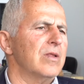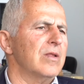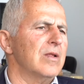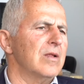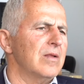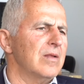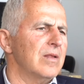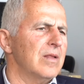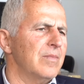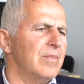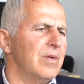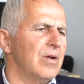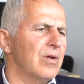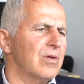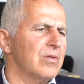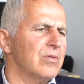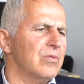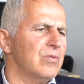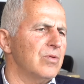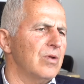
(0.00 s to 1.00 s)
They, they
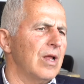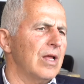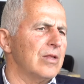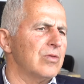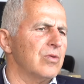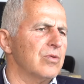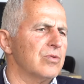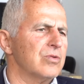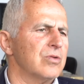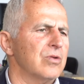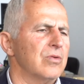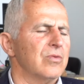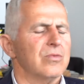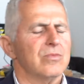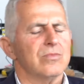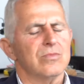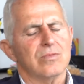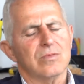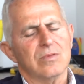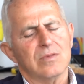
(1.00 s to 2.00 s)
belong to NATO, so
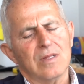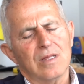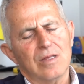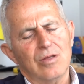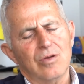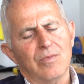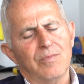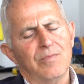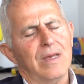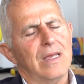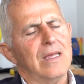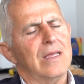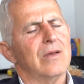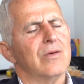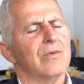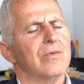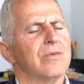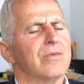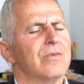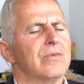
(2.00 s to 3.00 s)
they obey
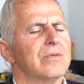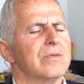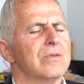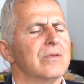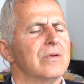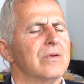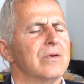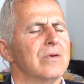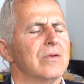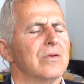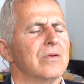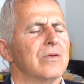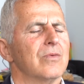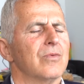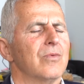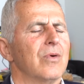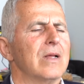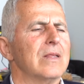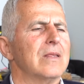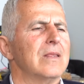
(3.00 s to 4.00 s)
on
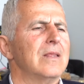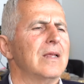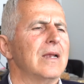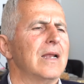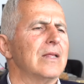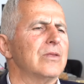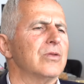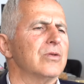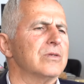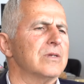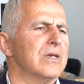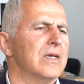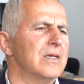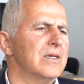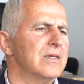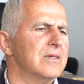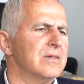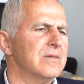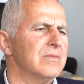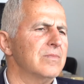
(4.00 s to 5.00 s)
what the NATO
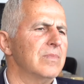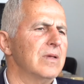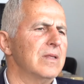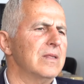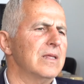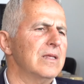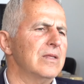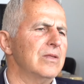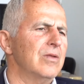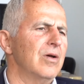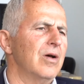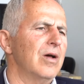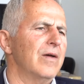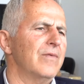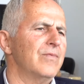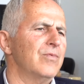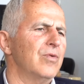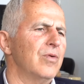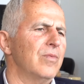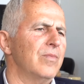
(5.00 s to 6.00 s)
says, but they don't
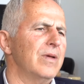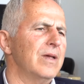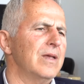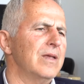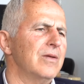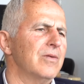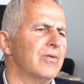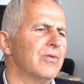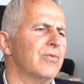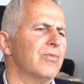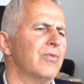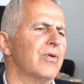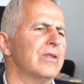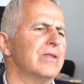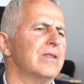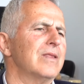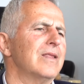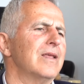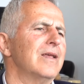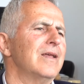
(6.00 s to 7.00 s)
have to obey what
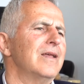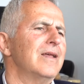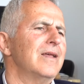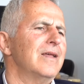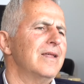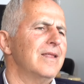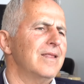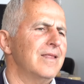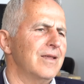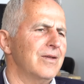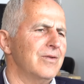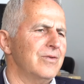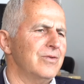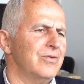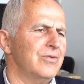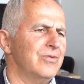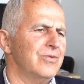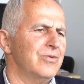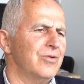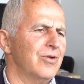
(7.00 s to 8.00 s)
the
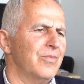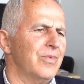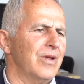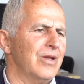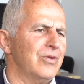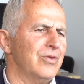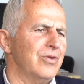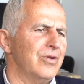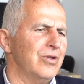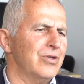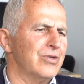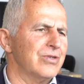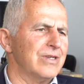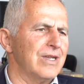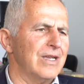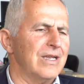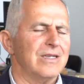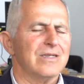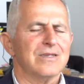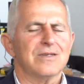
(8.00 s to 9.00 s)
European Union
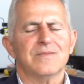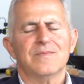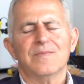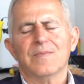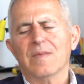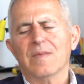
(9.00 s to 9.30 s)
says.